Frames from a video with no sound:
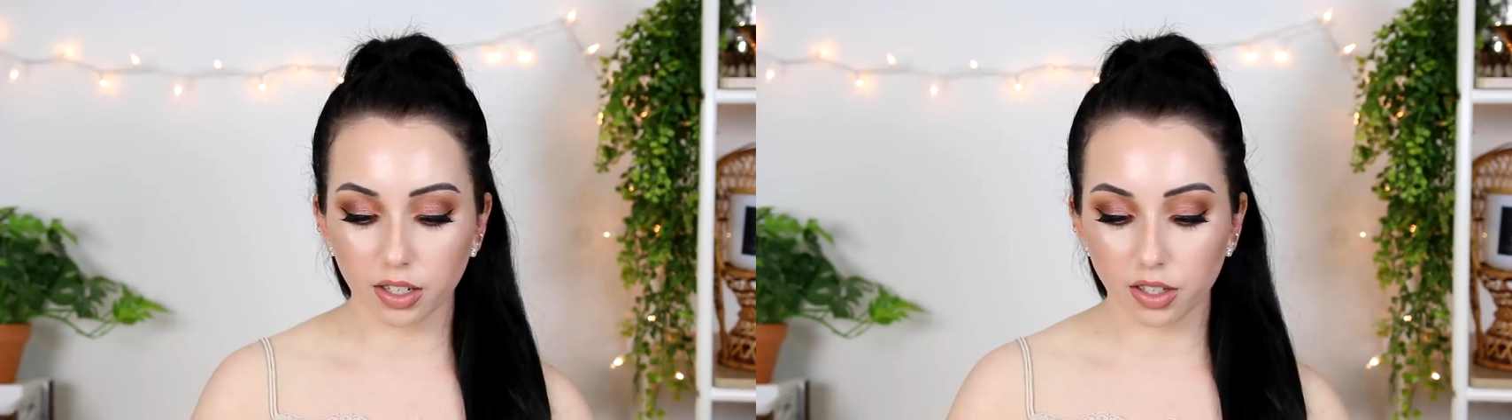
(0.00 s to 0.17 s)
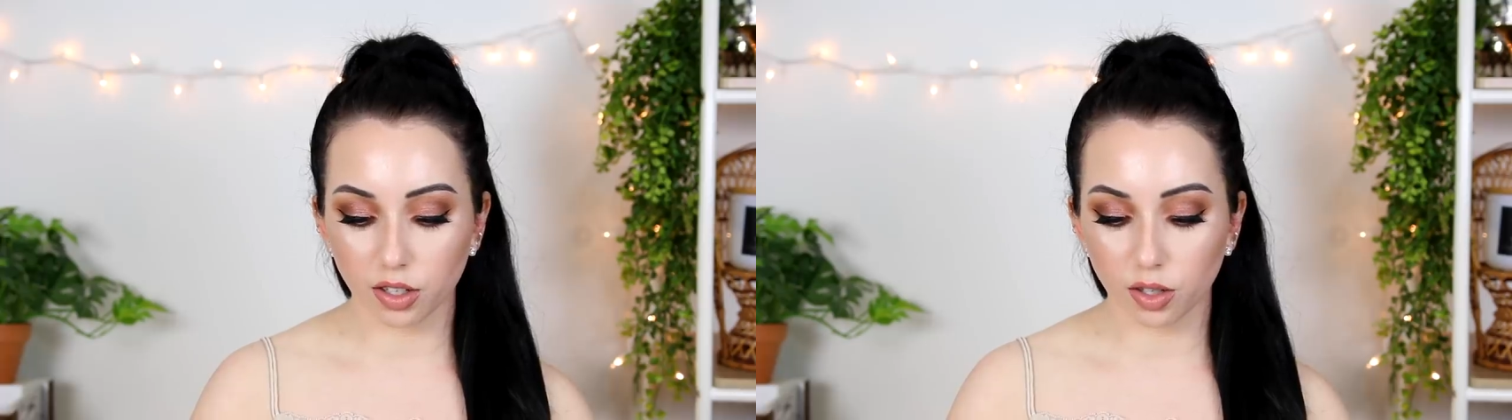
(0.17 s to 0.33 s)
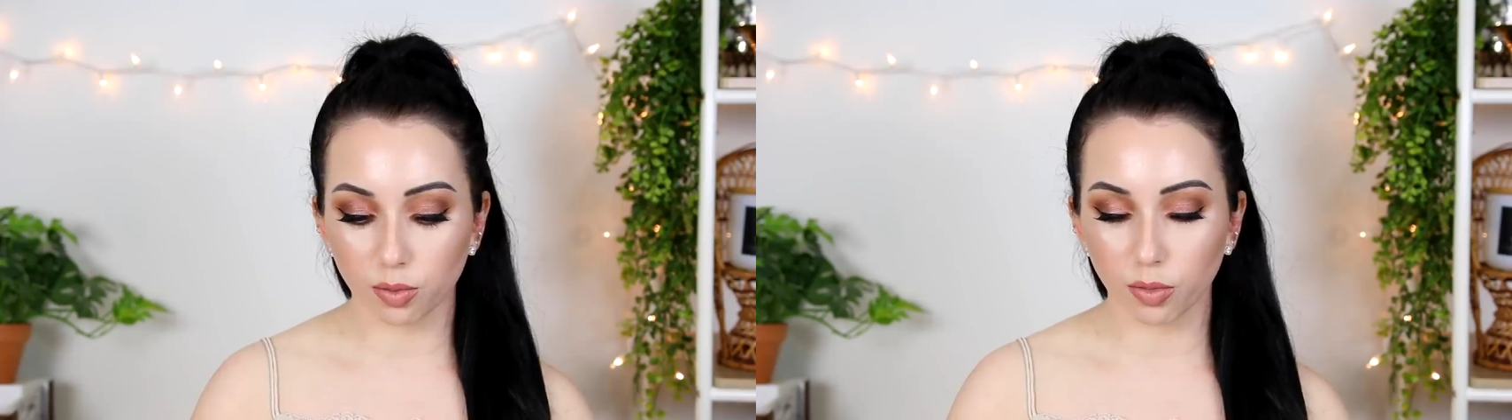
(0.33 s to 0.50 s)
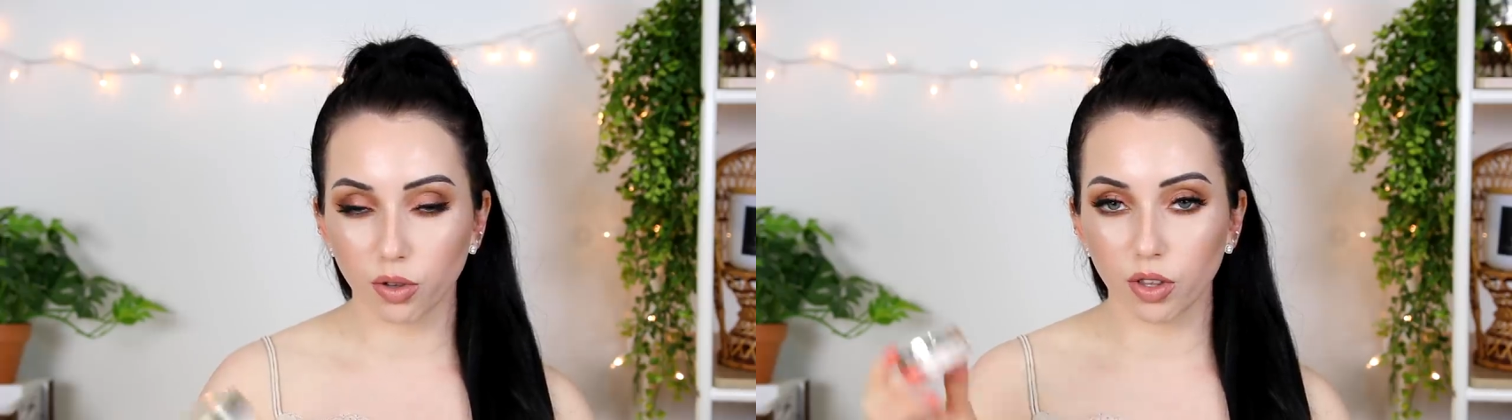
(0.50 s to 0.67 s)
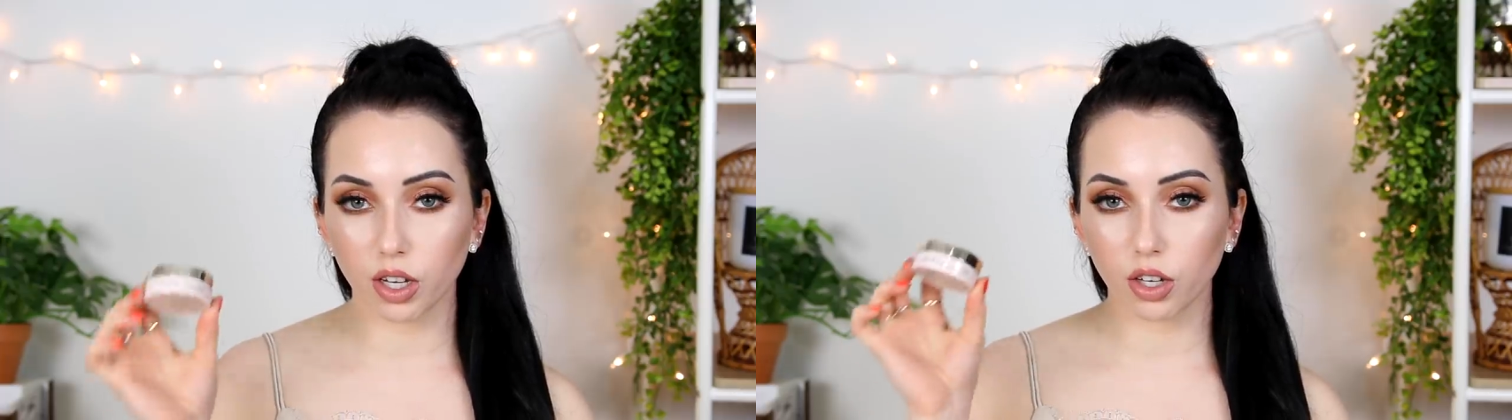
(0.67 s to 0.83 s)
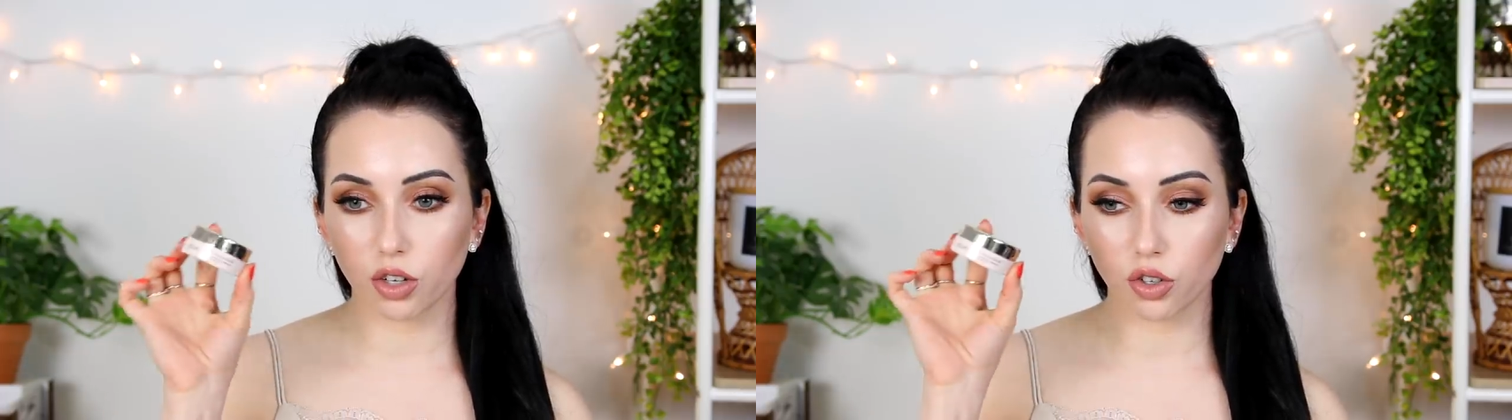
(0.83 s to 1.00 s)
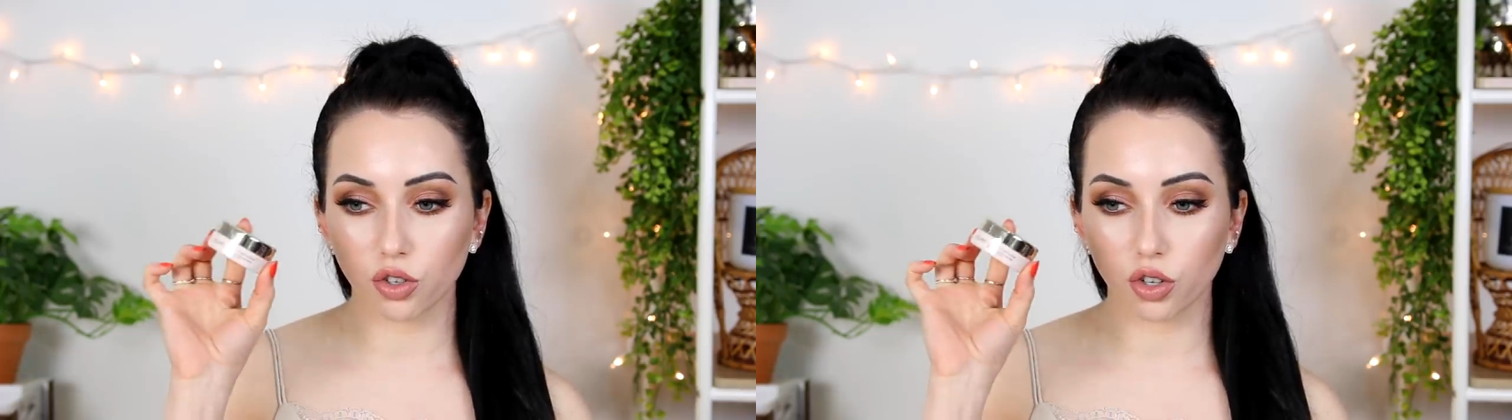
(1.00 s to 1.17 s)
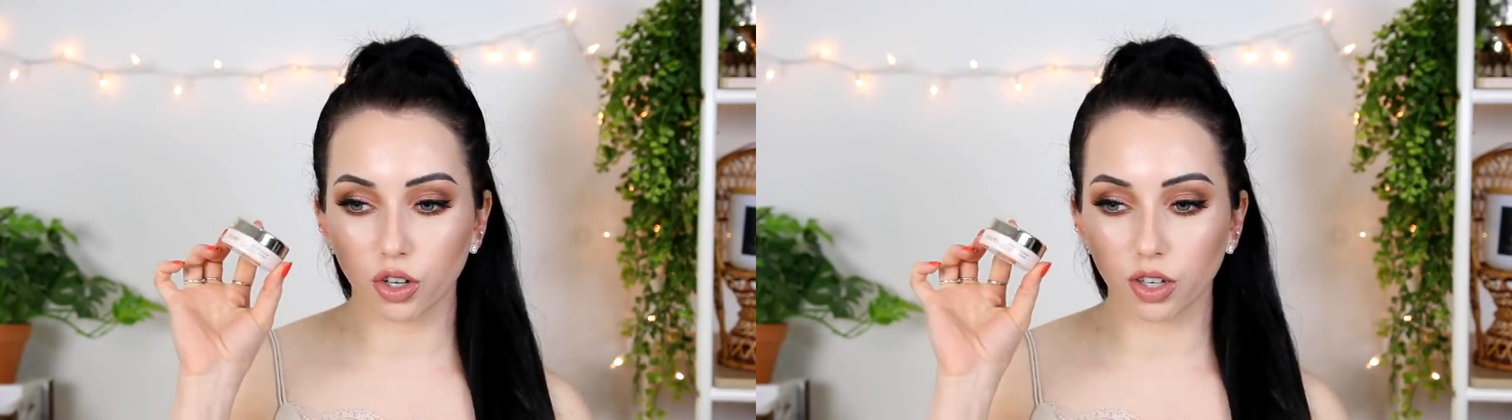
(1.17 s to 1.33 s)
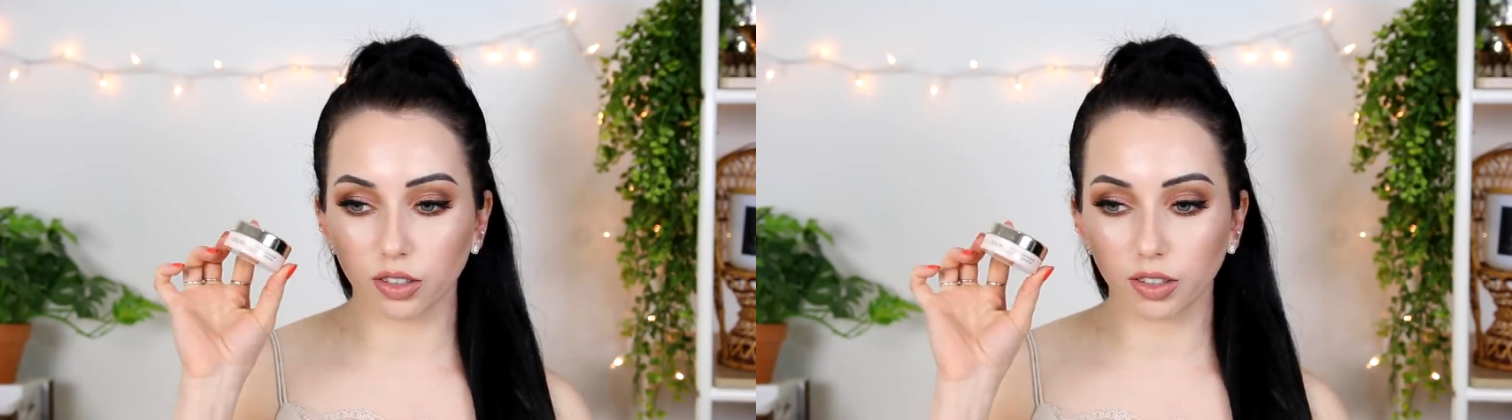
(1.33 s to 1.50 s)
It's the Smoothing
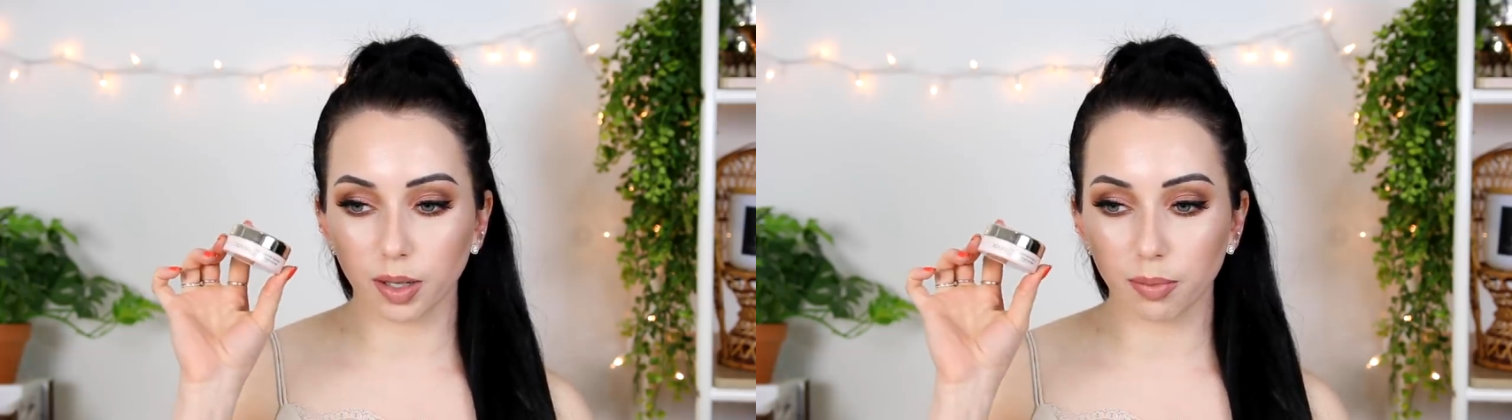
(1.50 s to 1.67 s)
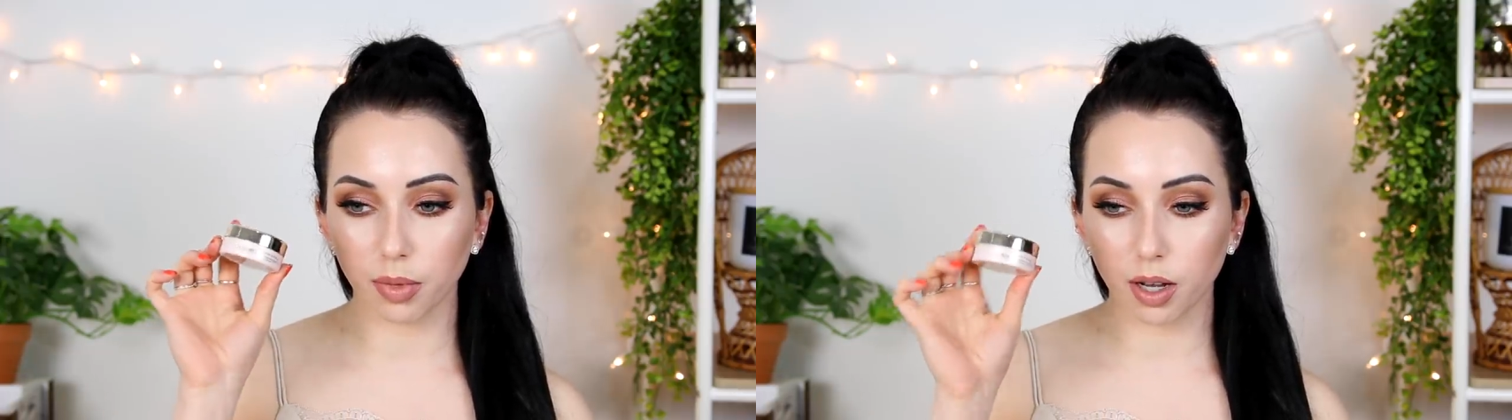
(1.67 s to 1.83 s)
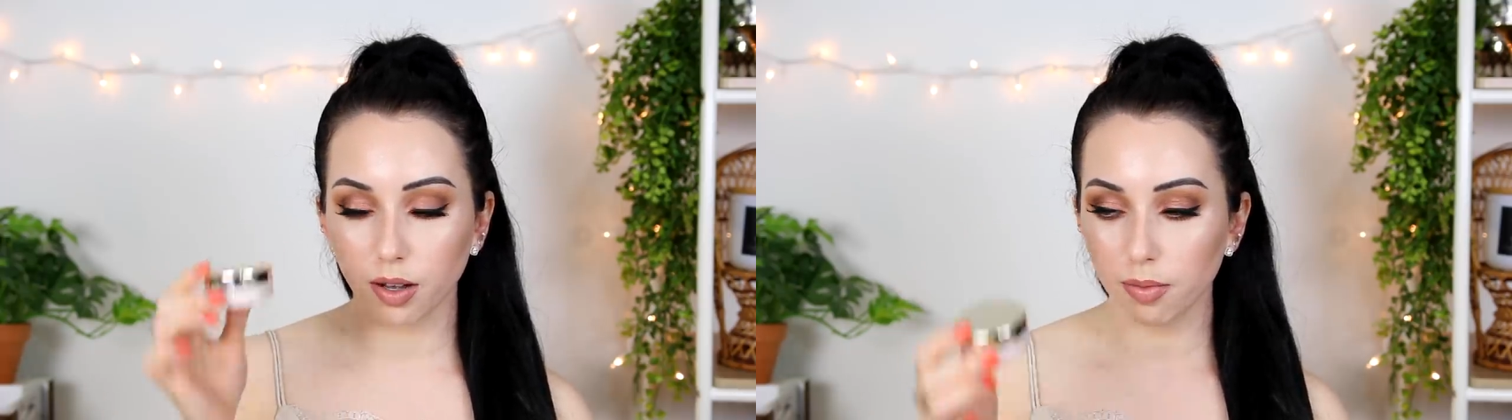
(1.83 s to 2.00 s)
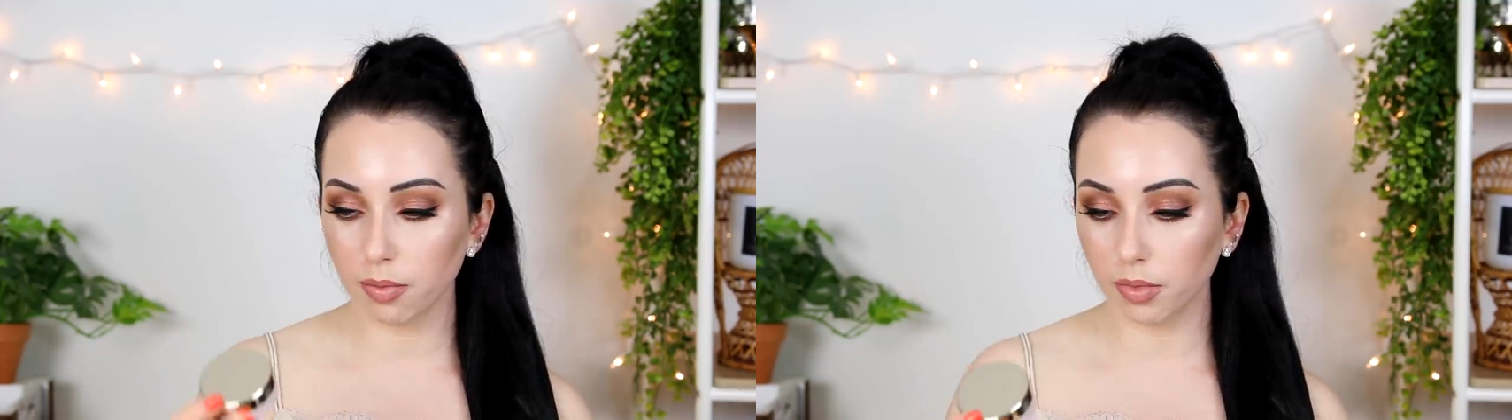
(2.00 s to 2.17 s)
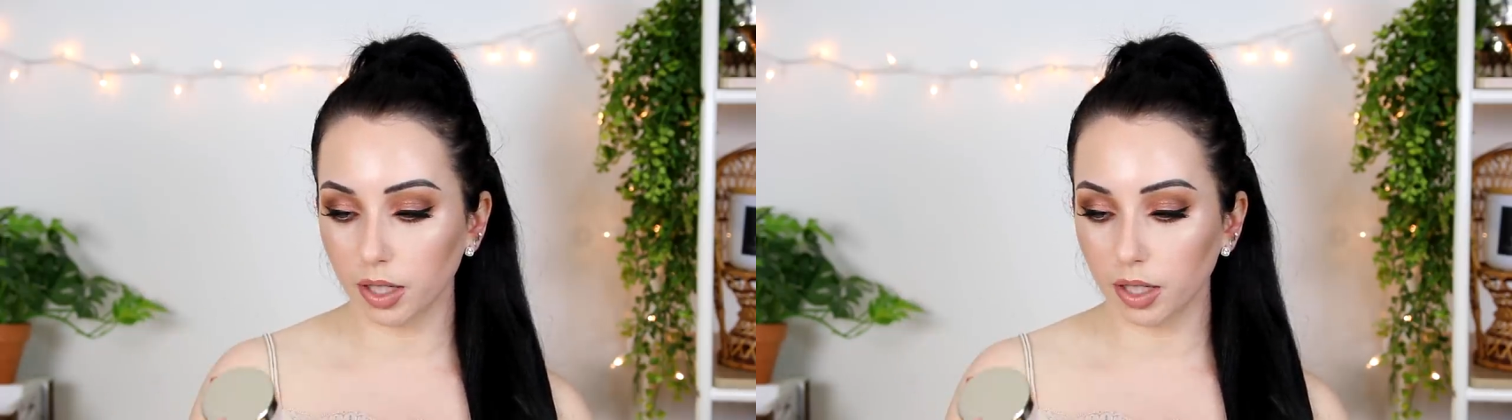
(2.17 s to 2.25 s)
Sugar Lip Balm.